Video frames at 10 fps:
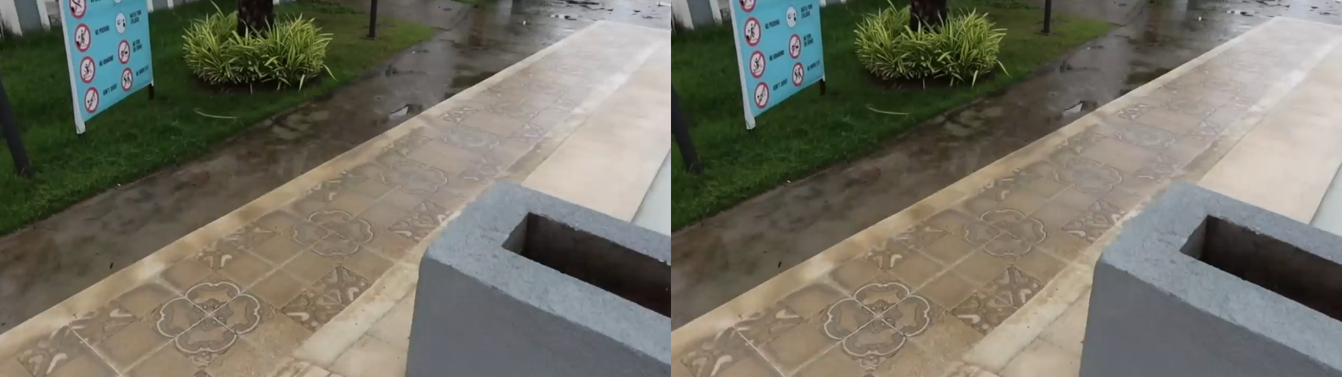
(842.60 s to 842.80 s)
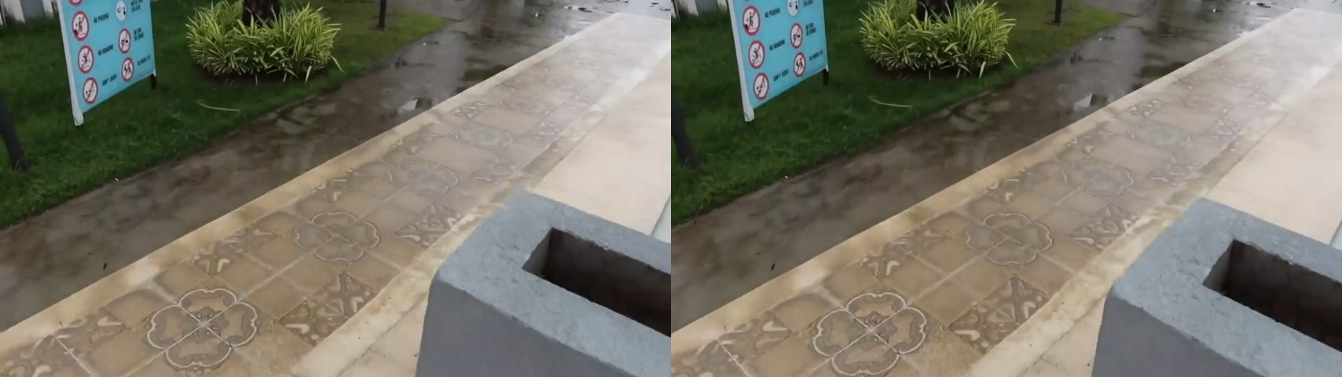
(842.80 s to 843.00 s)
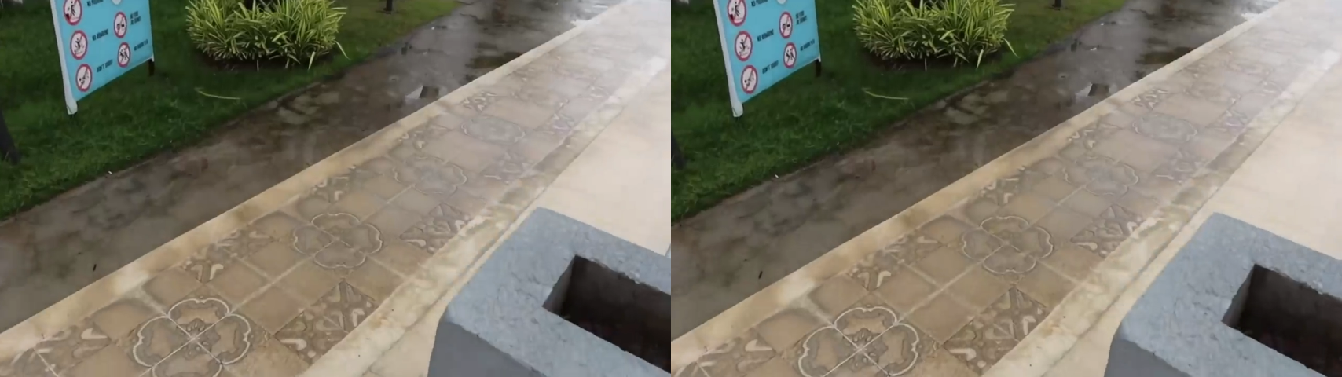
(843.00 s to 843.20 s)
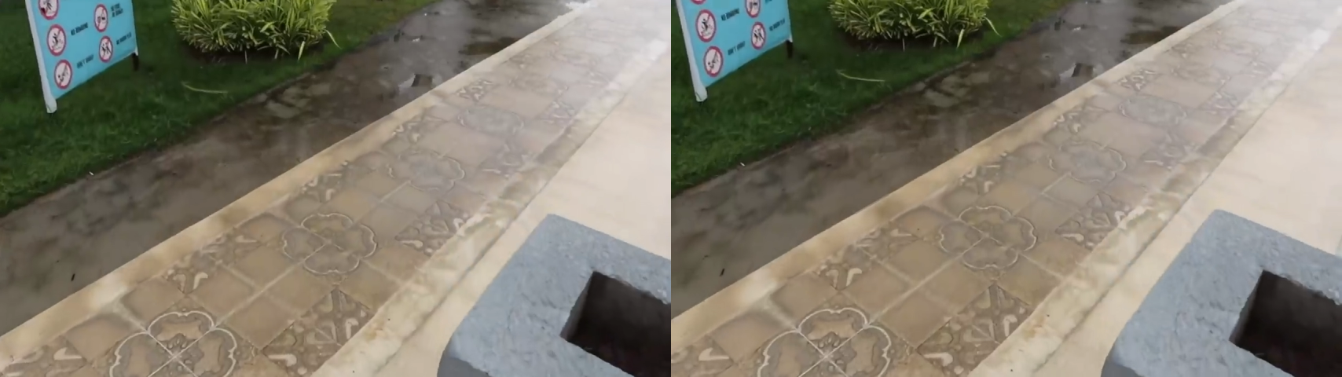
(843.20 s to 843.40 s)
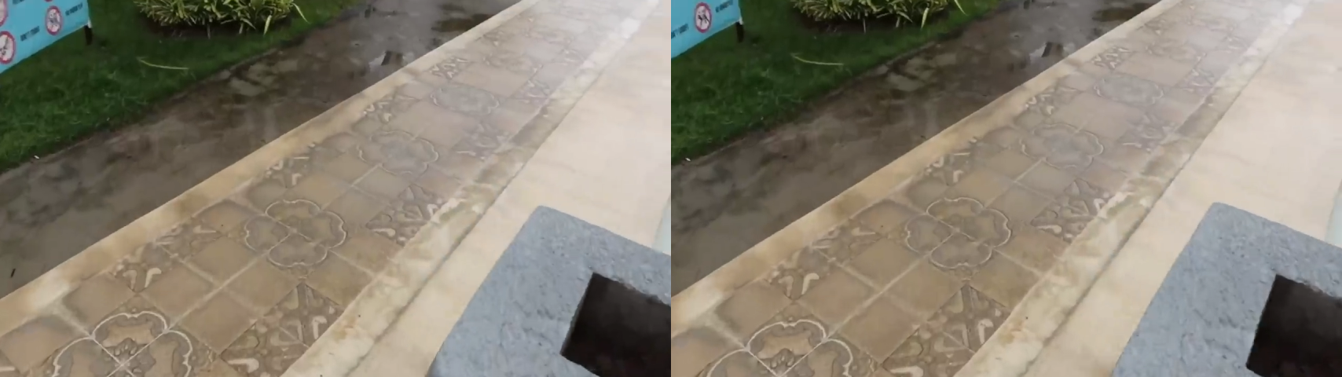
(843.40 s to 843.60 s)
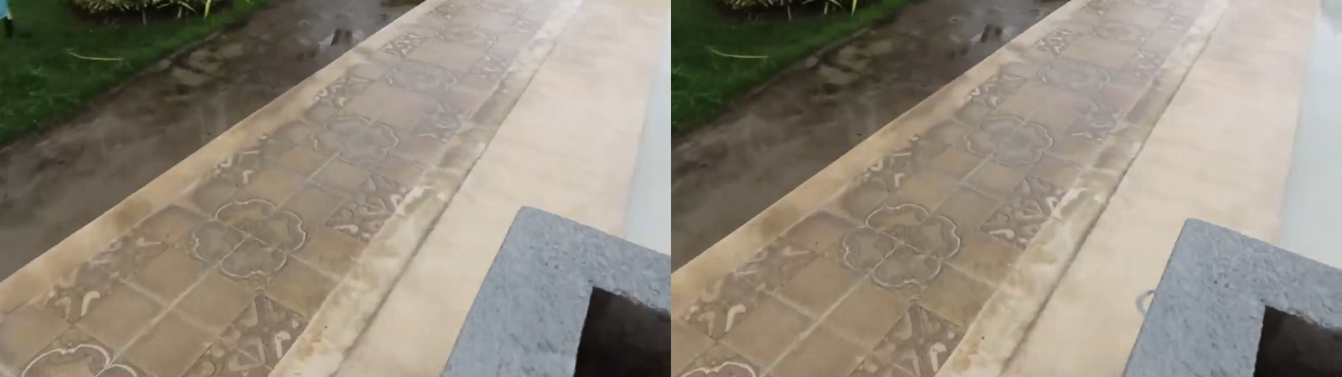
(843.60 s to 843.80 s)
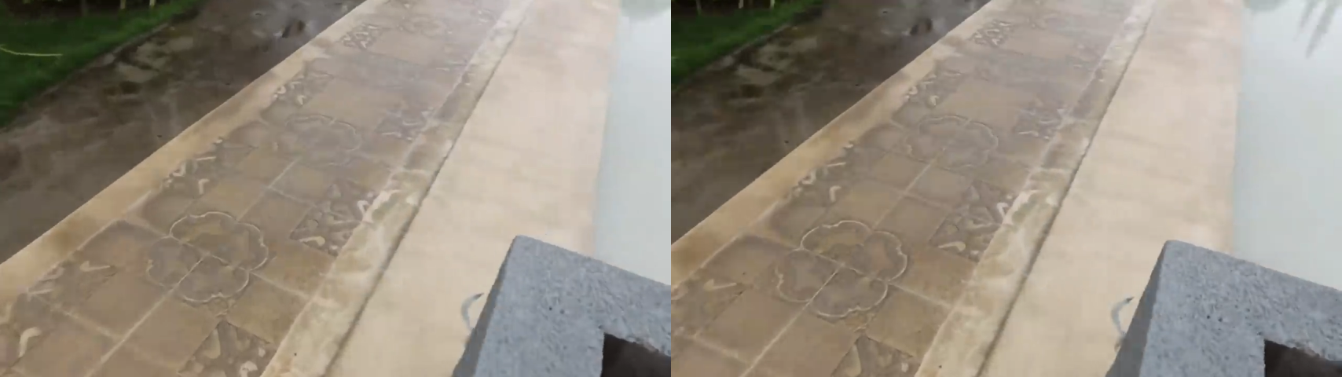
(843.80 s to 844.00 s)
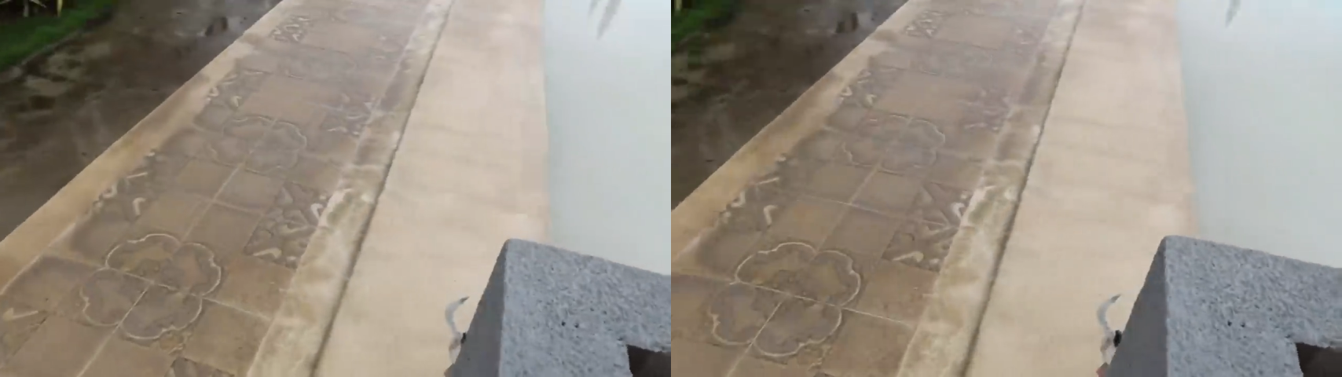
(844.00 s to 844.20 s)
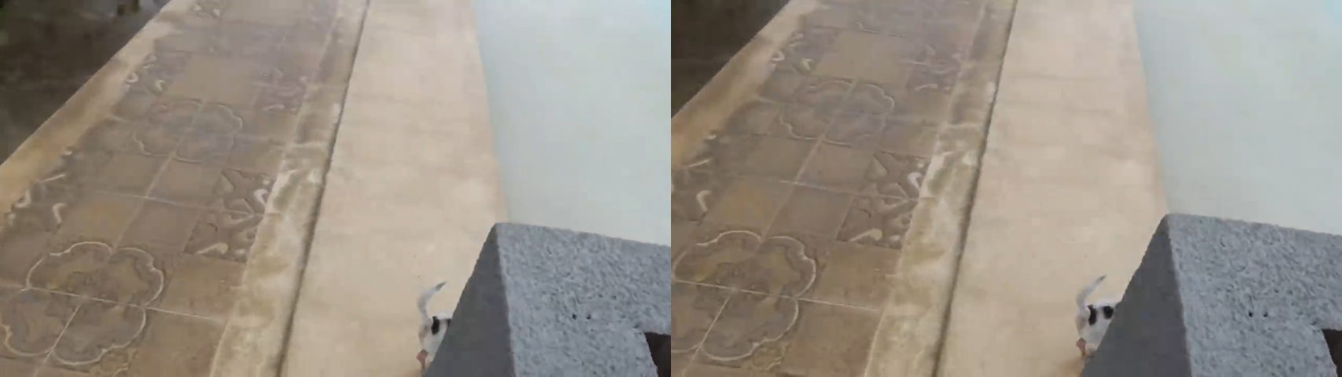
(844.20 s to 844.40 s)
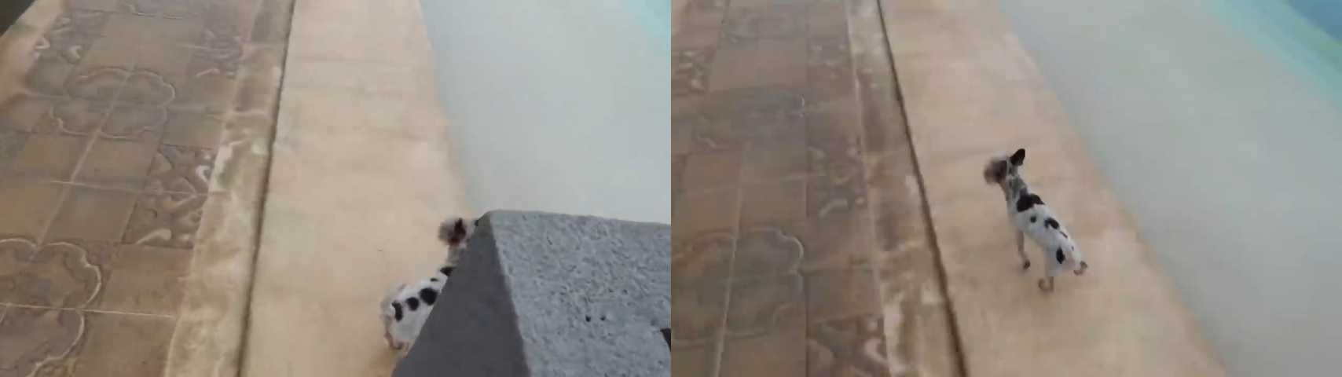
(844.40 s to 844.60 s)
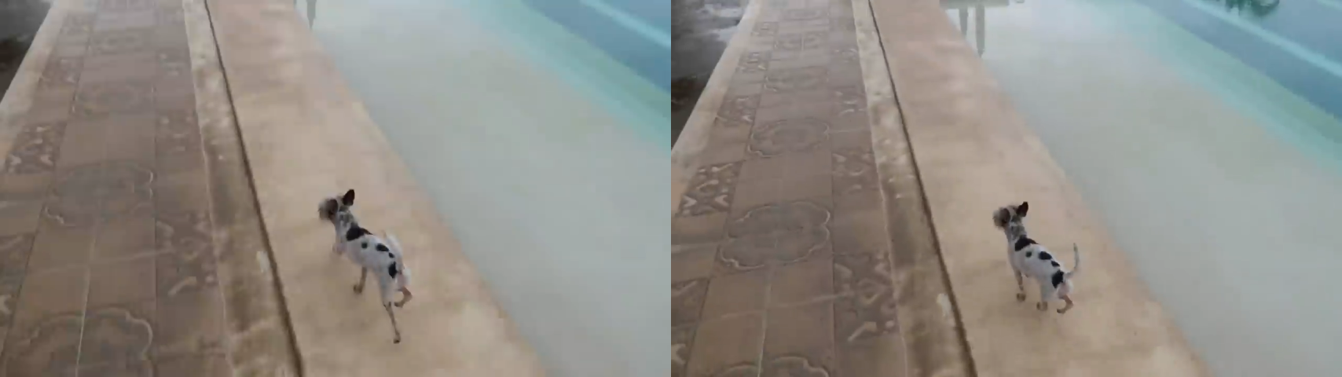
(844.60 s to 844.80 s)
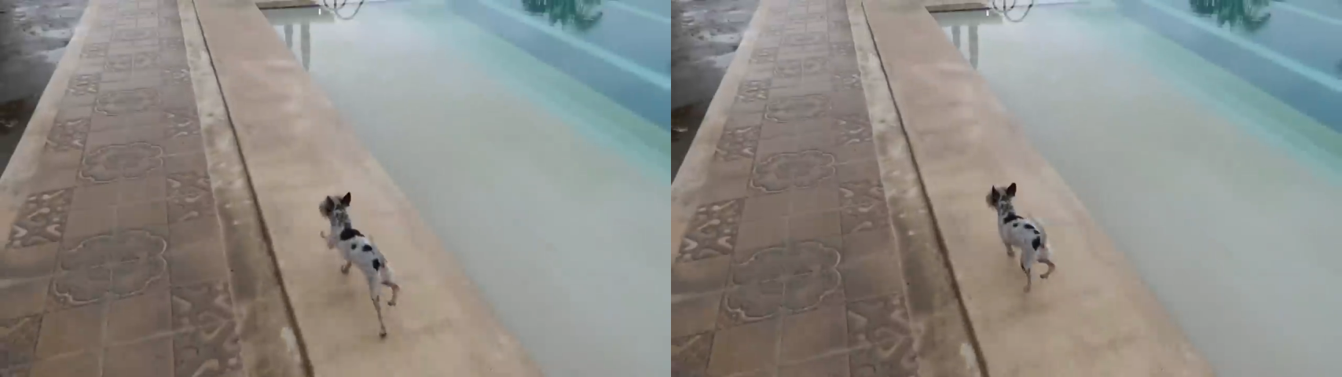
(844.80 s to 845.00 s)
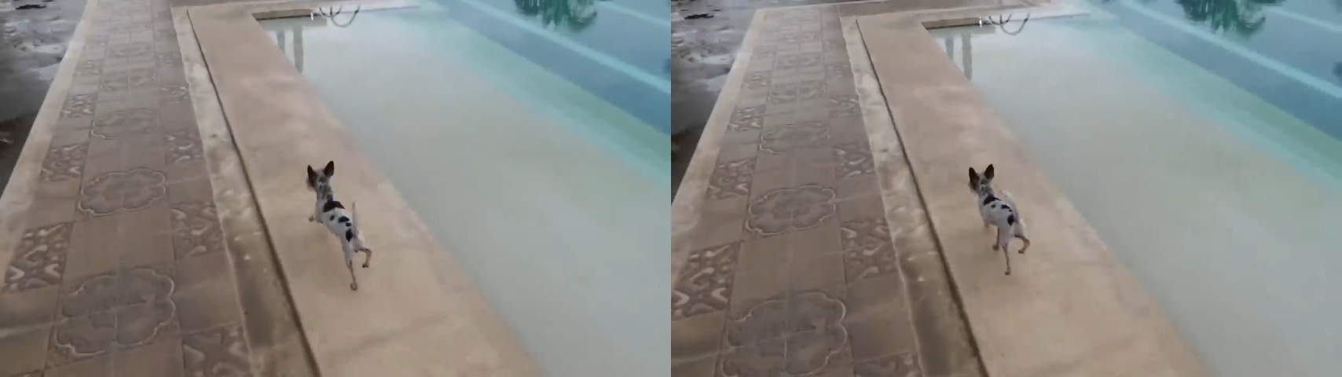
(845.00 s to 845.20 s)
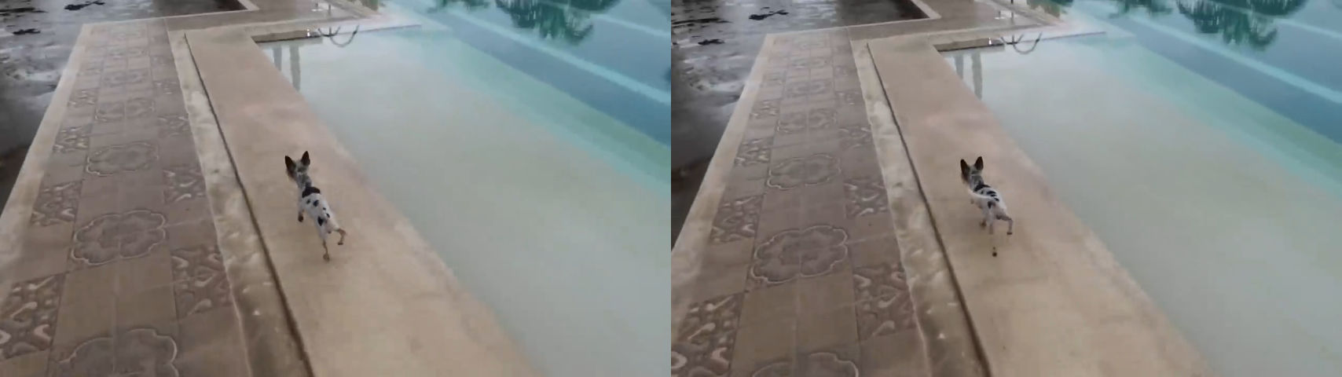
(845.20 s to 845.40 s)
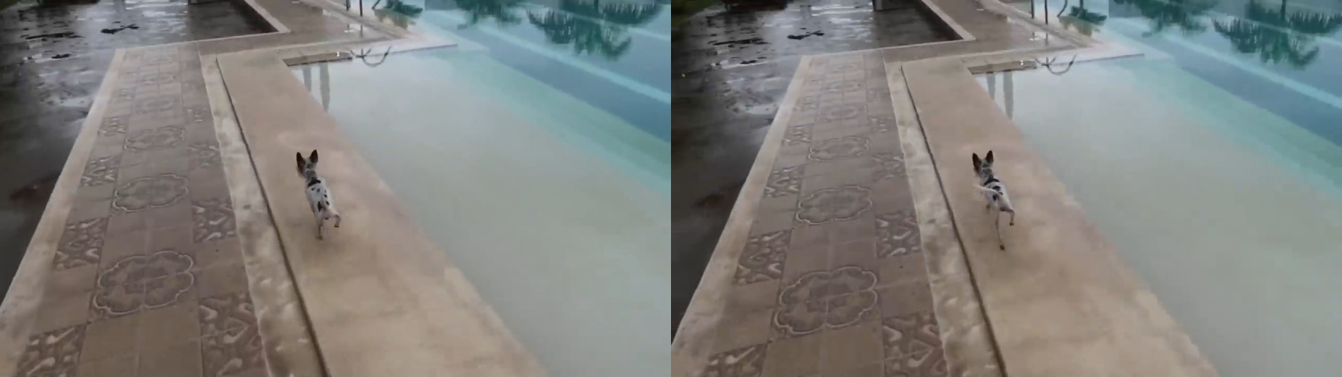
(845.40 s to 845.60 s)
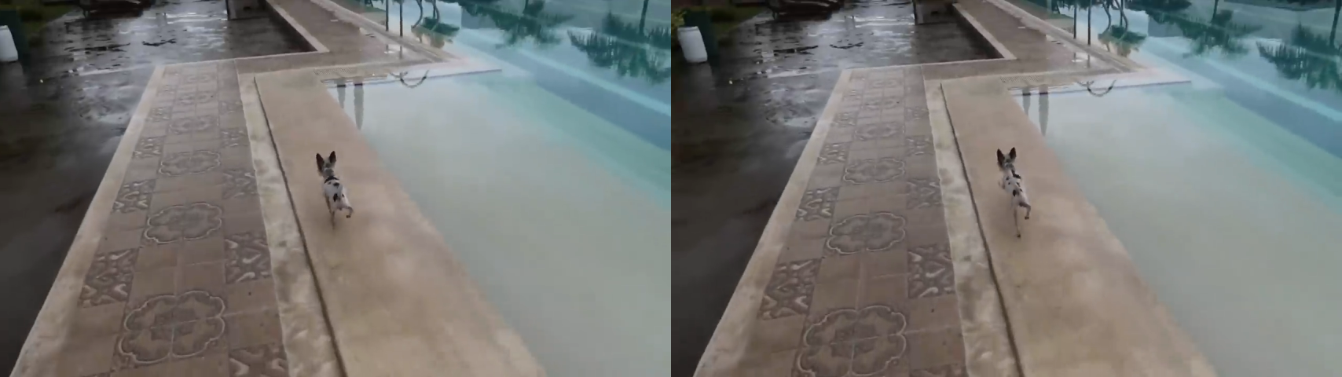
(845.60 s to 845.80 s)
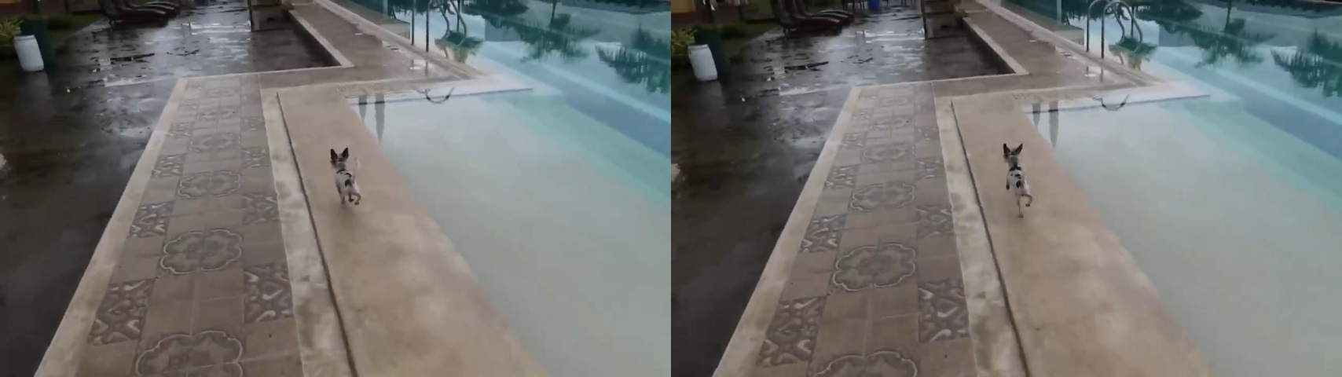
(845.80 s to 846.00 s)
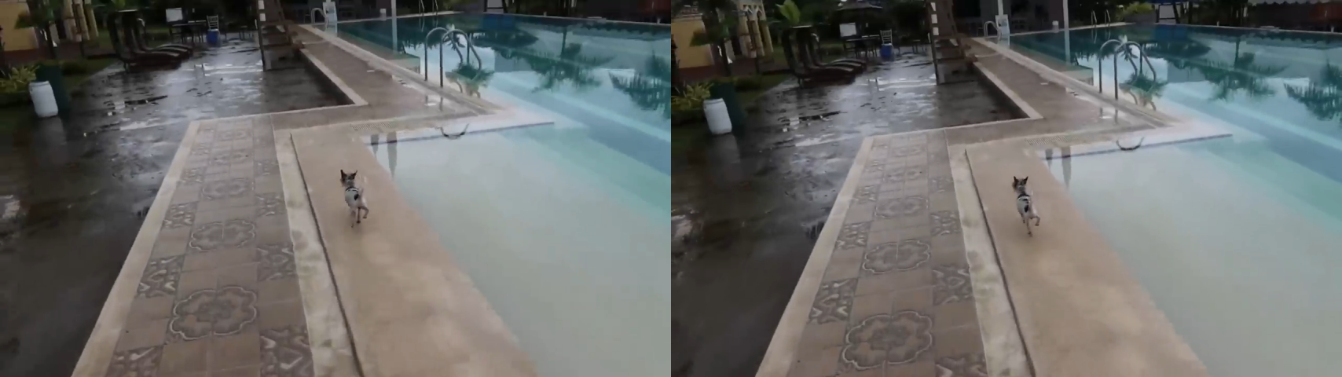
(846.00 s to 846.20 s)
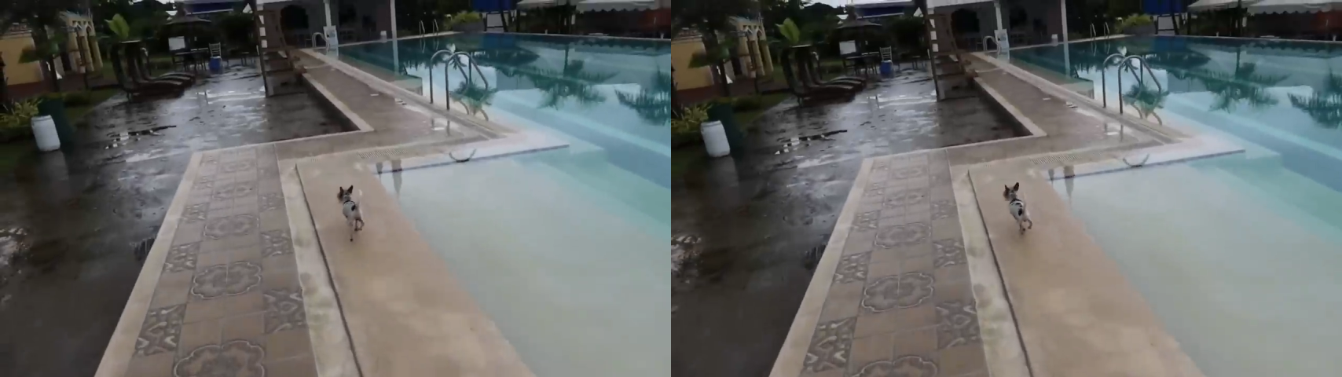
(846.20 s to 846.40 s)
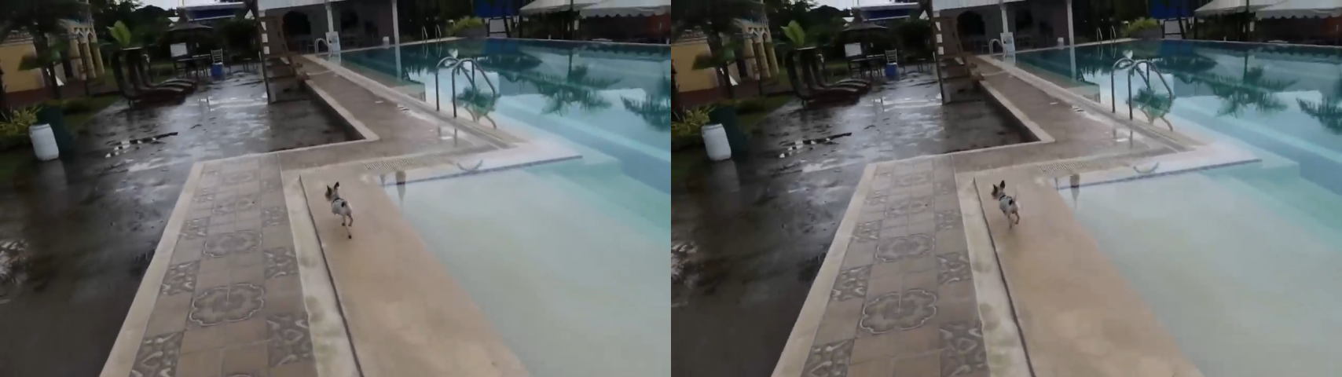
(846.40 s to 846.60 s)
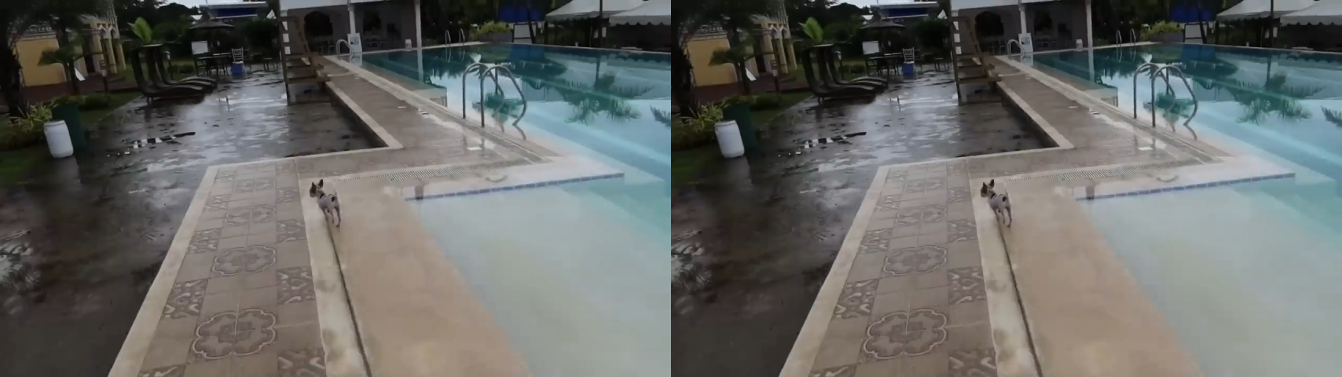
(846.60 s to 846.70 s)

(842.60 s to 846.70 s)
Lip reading: Nobody's mouth can be seen.